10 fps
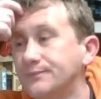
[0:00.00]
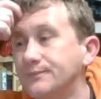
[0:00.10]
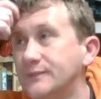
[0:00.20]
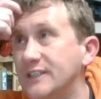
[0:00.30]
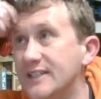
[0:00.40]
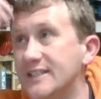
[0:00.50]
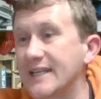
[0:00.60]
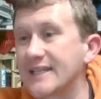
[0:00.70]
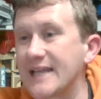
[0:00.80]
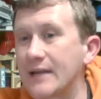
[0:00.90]
It
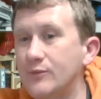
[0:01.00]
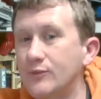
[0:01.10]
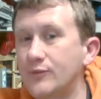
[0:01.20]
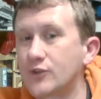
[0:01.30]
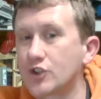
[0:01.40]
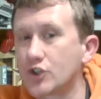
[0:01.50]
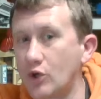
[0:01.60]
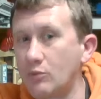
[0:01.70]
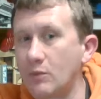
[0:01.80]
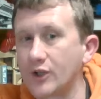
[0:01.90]
sticks out
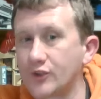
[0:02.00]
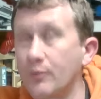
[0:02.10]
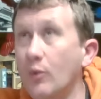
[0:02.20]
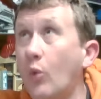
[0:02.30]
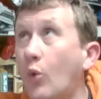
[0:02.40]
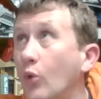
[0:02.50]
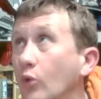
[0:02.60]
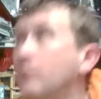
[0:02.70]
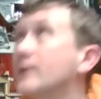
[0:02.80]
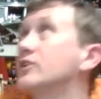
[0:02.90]
so much from the wall
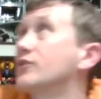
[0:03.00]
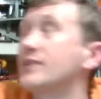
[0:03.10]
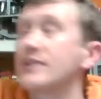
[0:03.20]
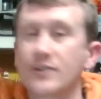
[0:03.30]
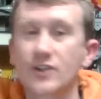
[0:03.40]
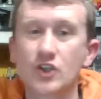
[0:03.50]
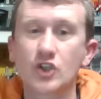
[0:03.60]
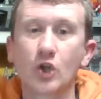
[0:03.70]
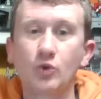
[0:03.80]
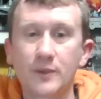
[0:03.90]
because of this
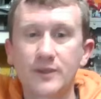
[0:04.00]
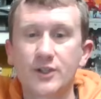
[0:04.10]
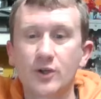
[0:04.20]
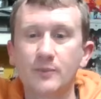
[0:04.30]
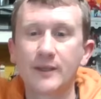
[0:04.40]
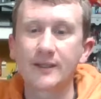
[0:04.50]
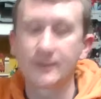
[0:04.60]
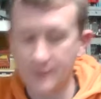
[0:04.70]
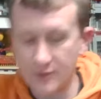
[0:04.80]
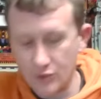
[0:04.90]
slope is so big.
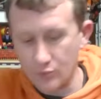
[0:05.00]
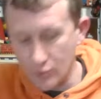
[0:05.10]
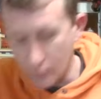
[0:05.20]
It's too tall.